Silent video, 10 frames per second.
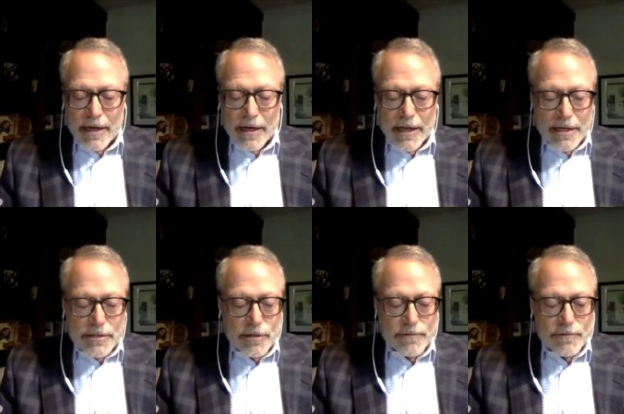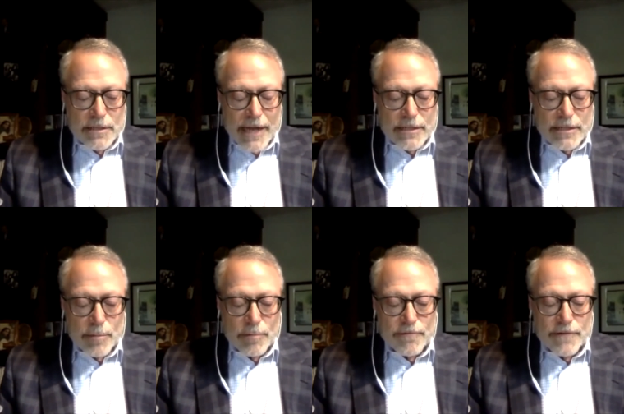He has served as an
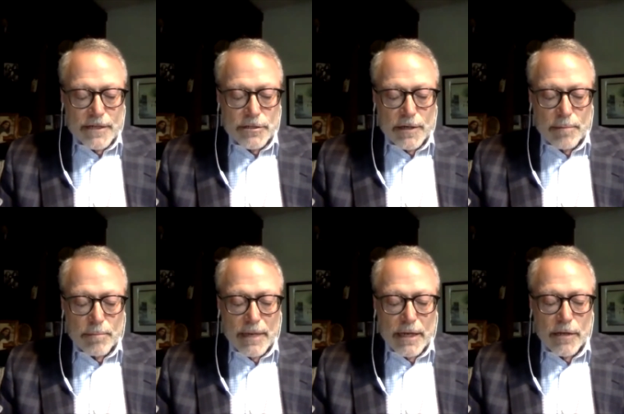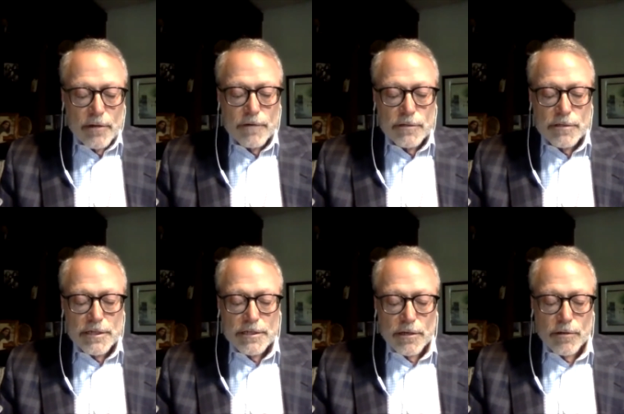adjunct professor at many
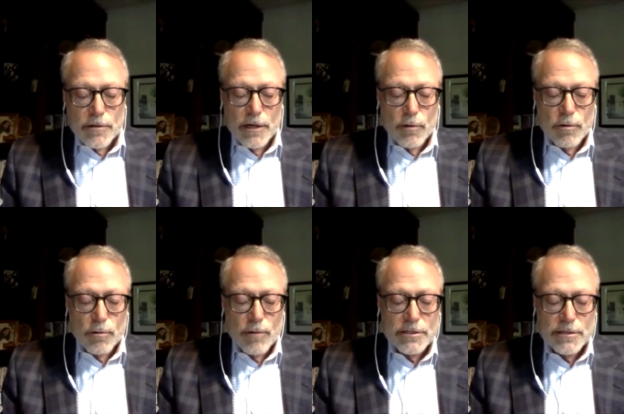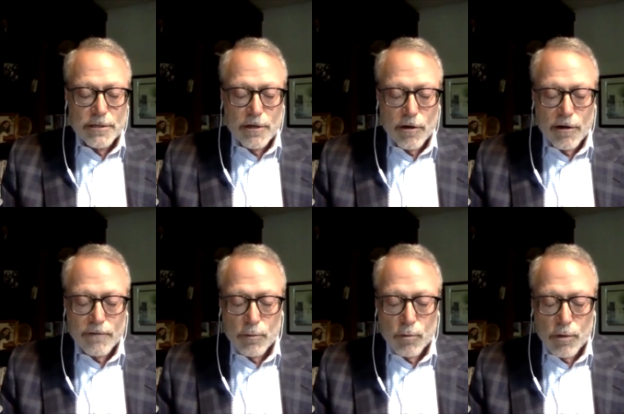universities, including Northwestern,
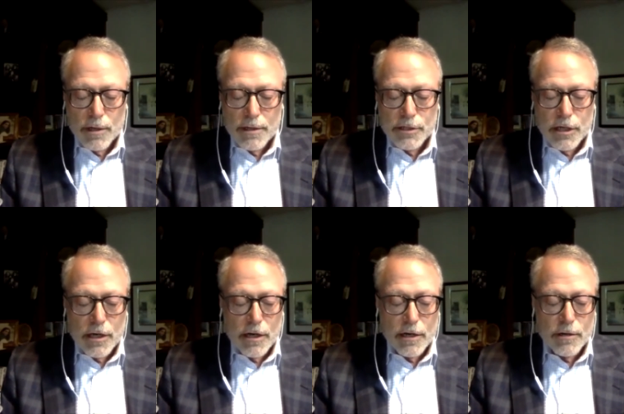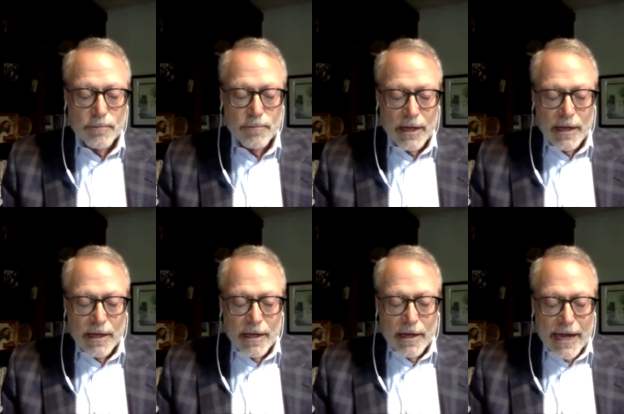Harvard, Wharton, Chicago,
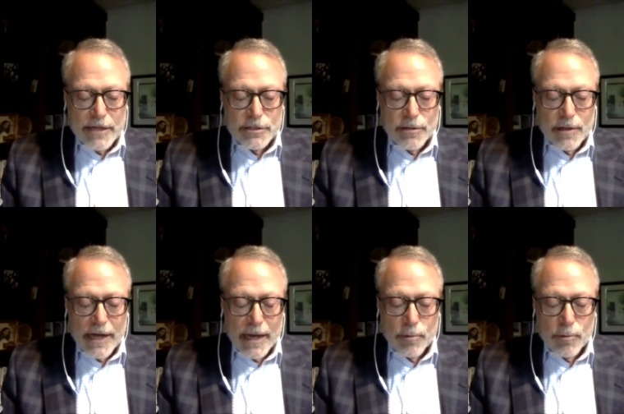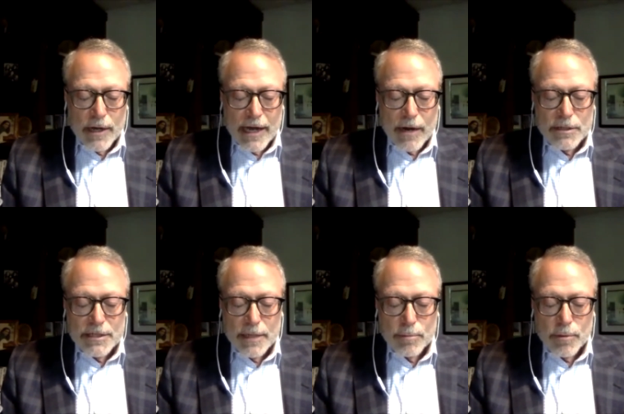National, High Point, Howard,
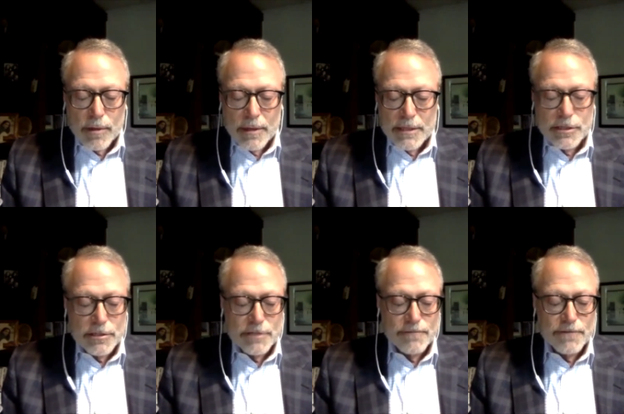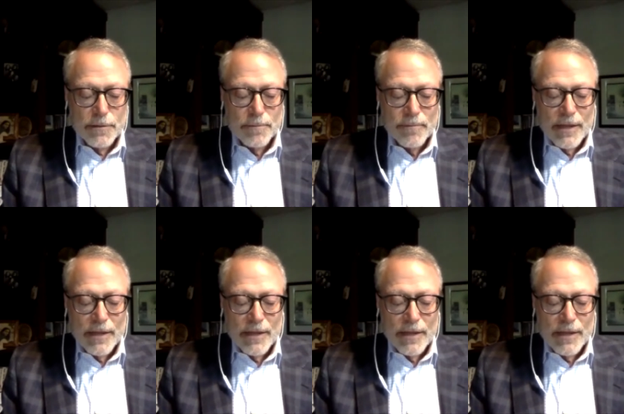Temple, just a few.